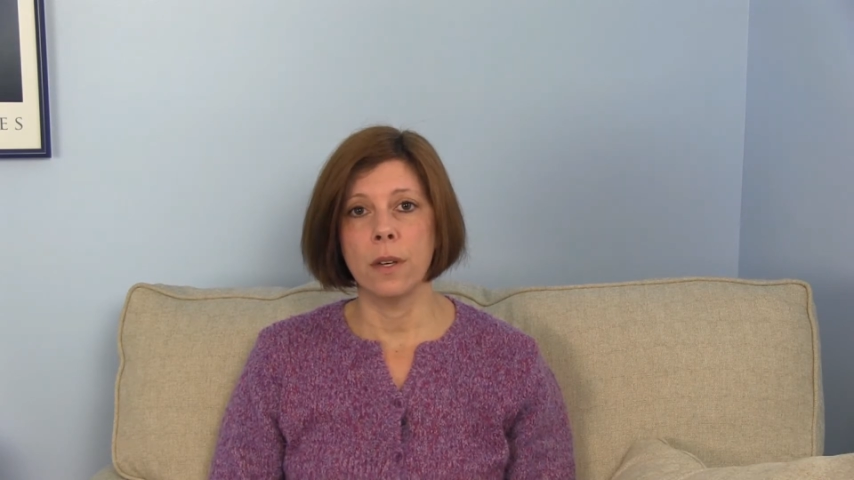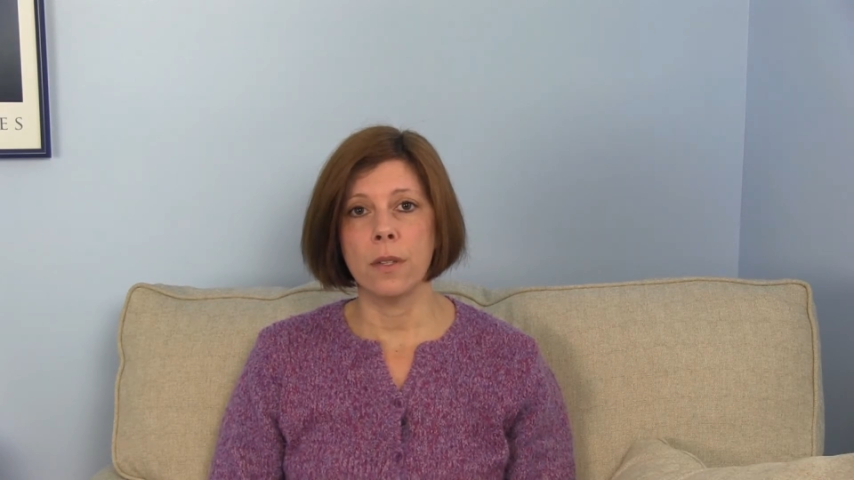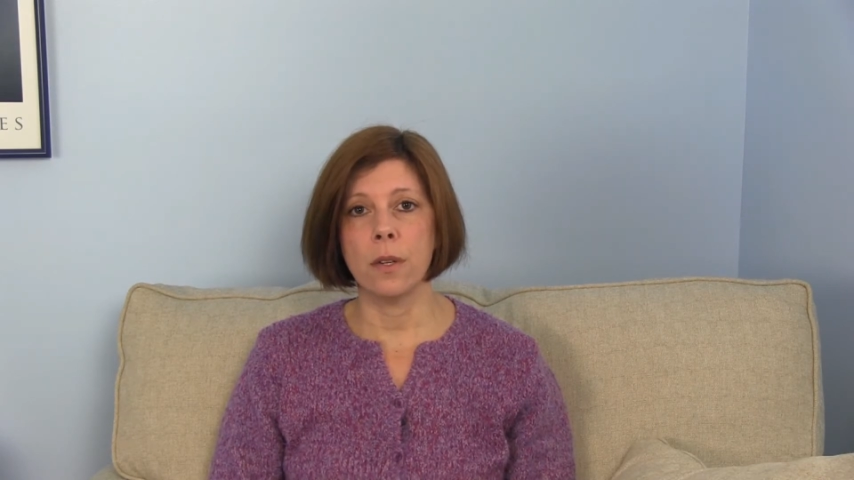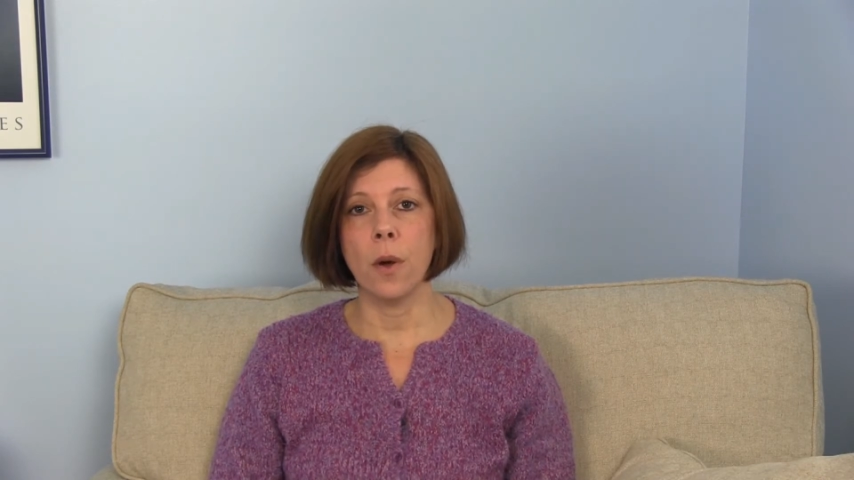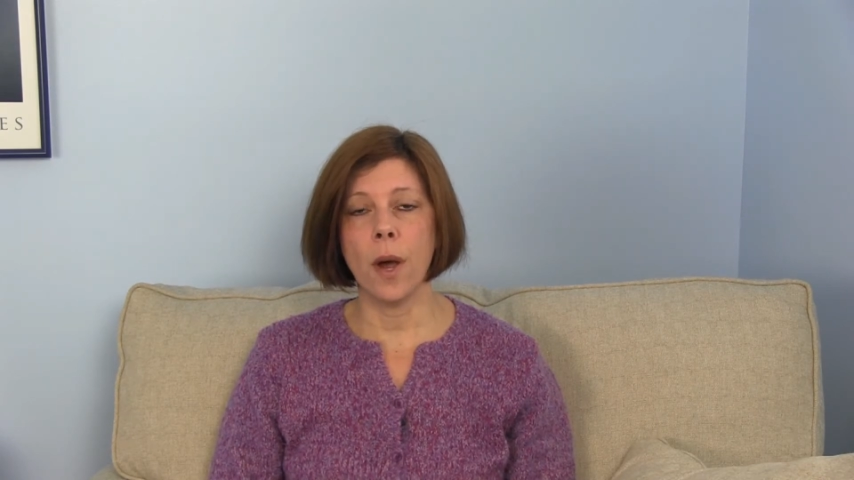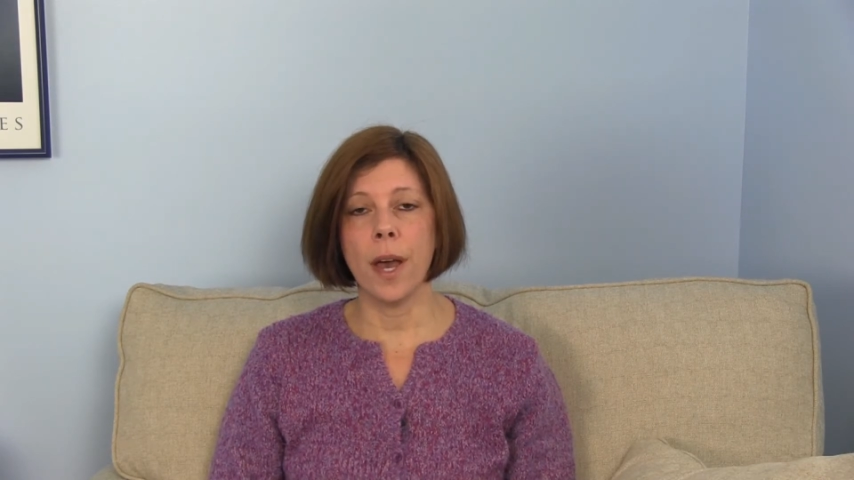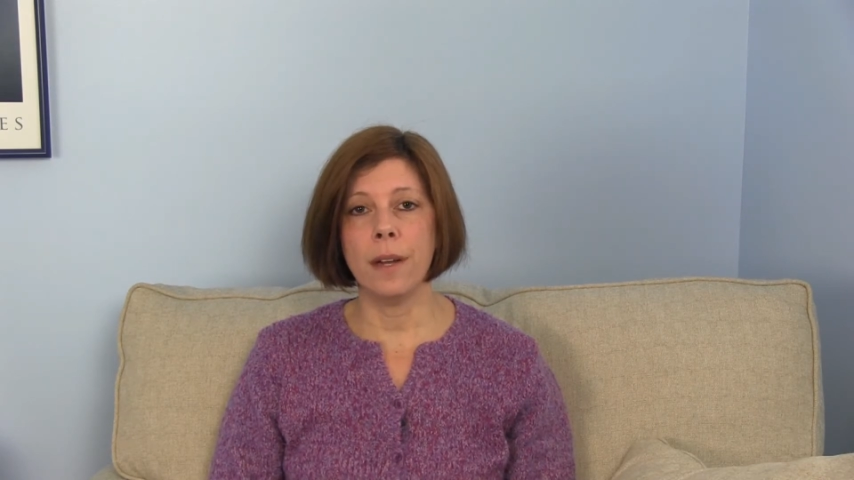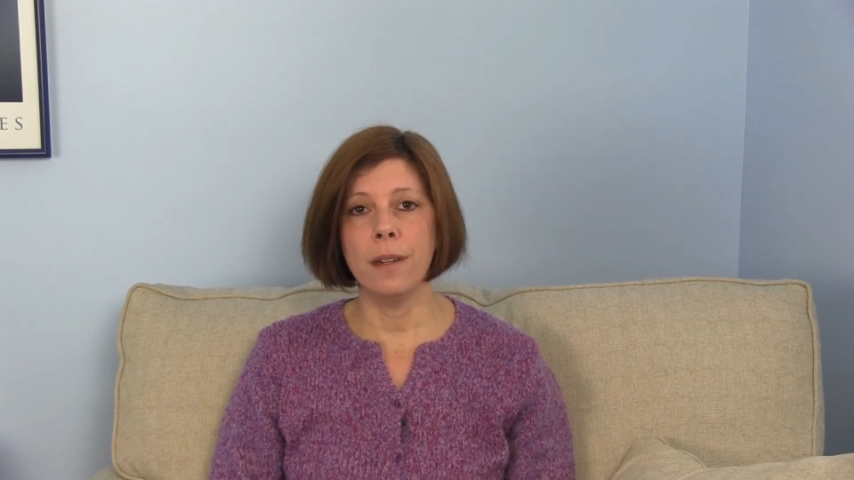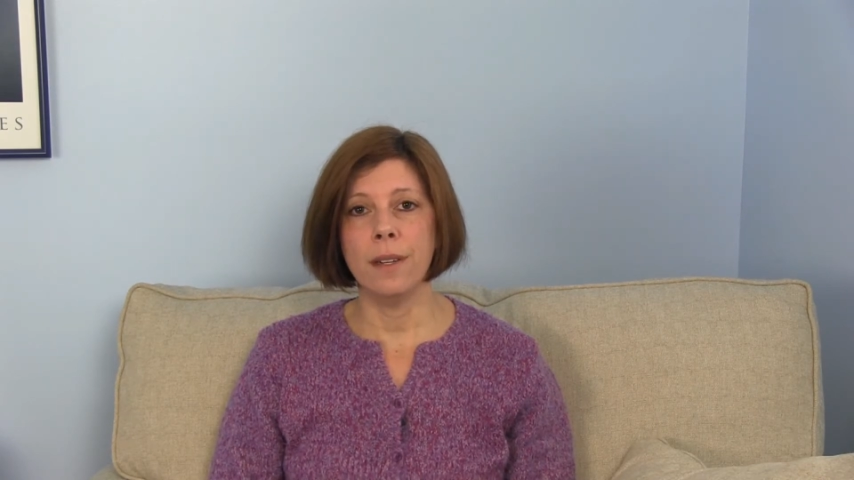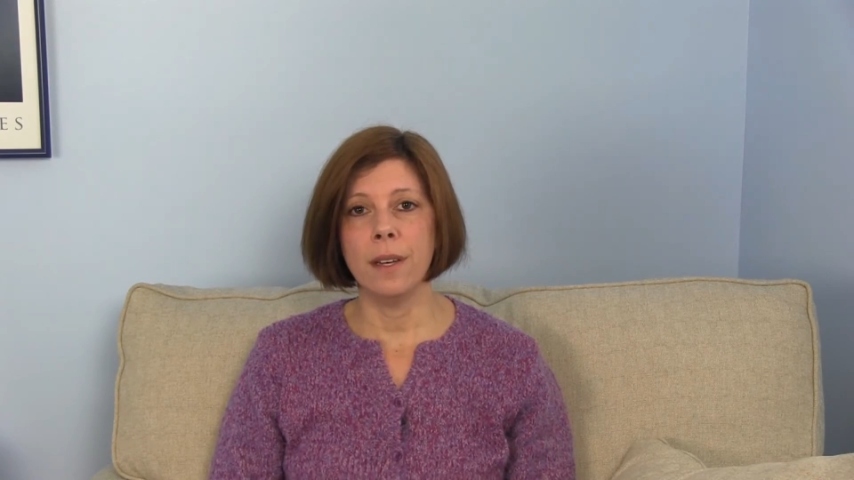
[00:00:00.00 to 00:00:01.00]
So go
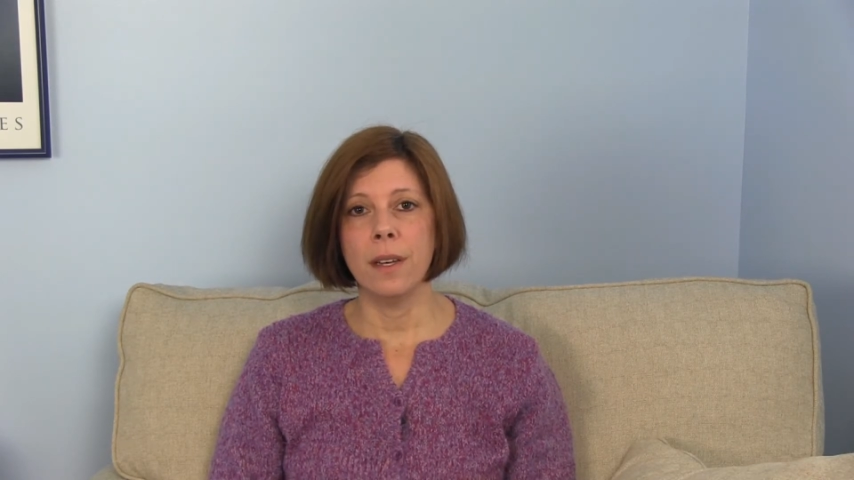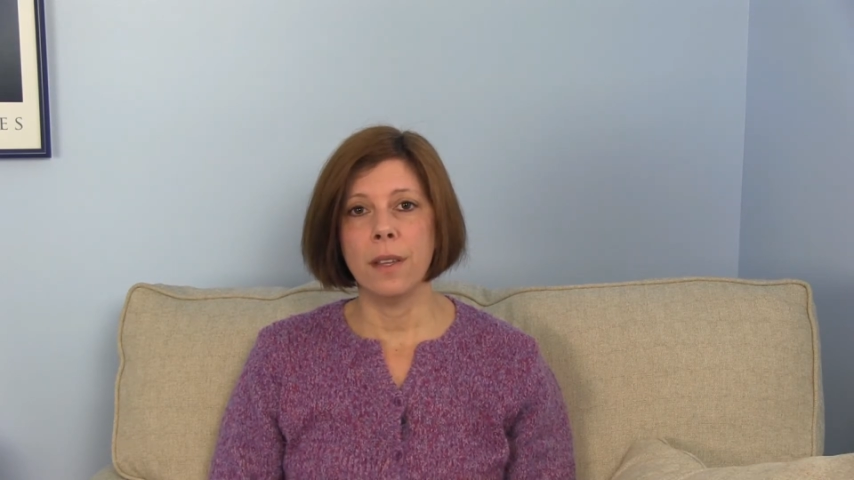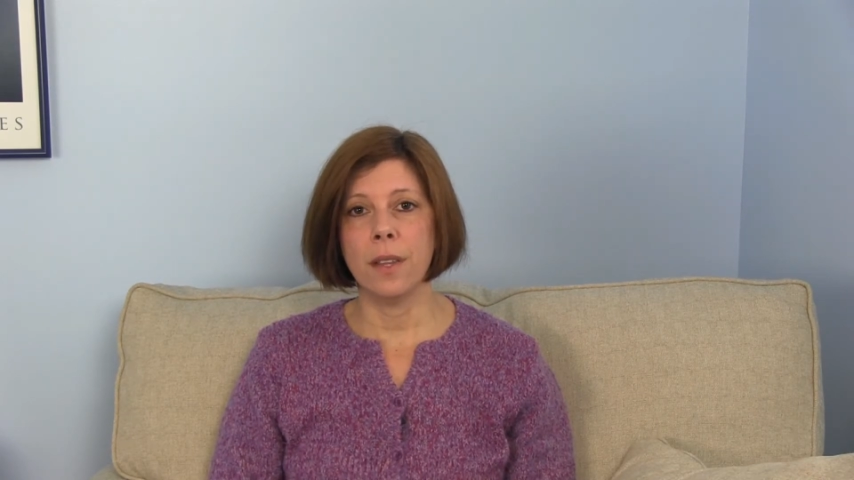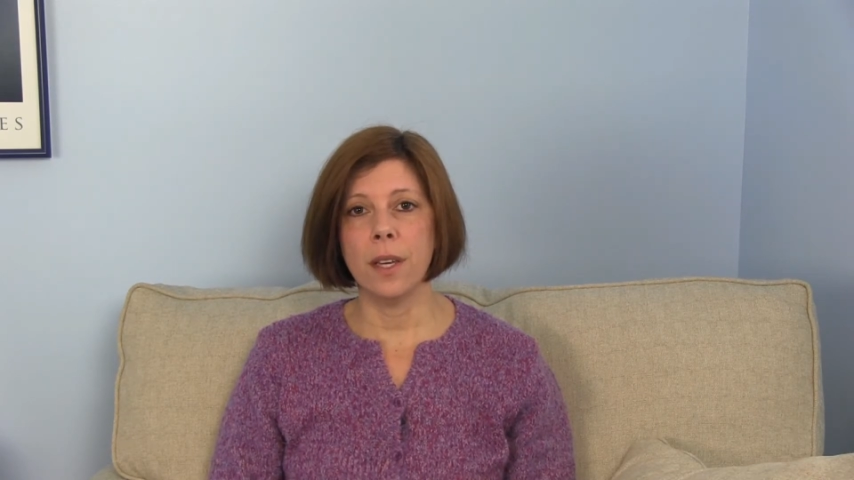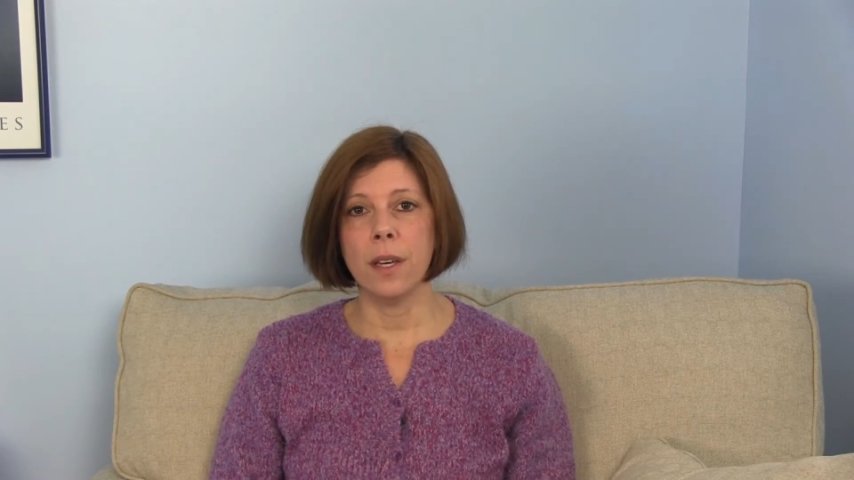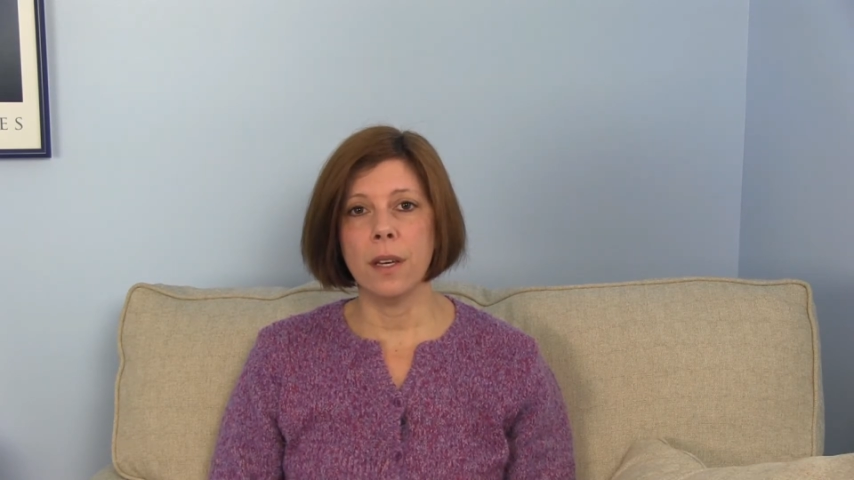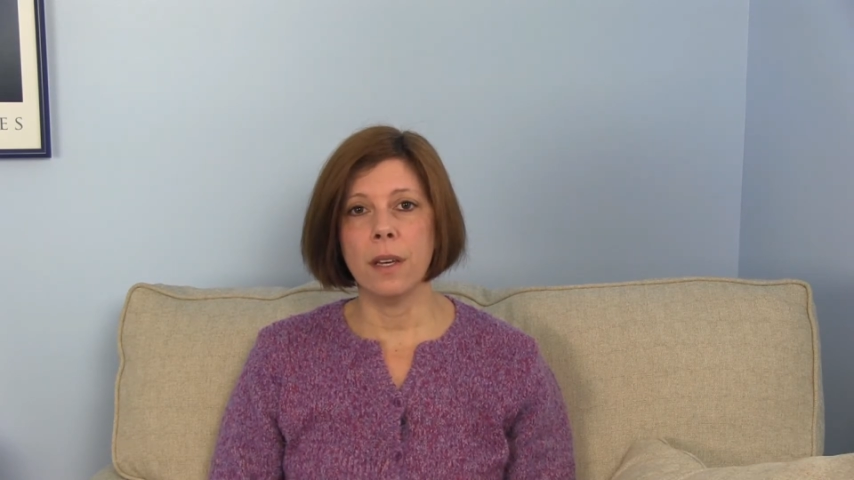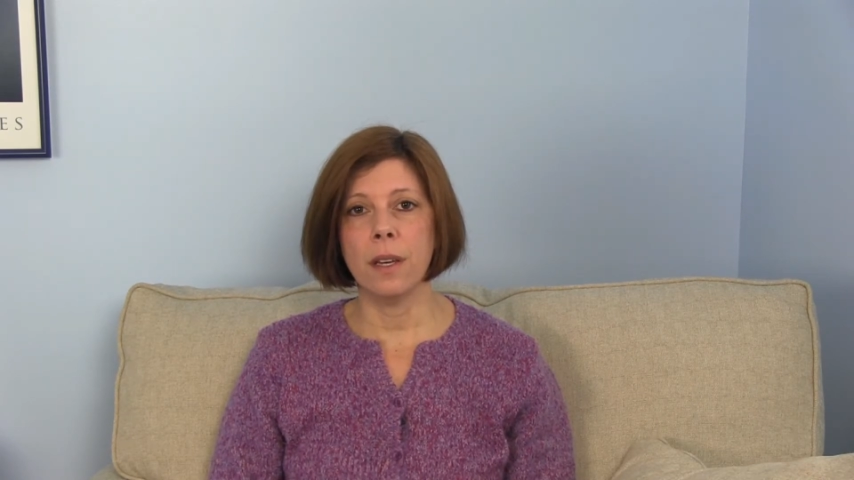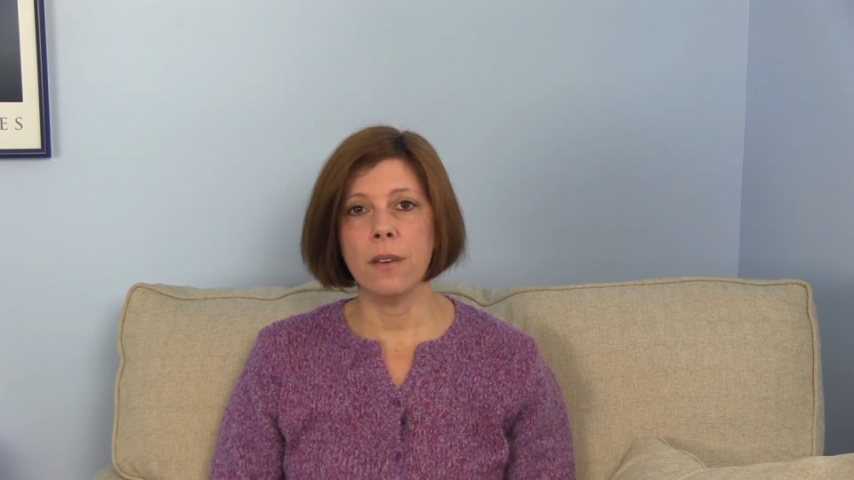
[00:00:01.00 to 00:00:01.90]
ahead, think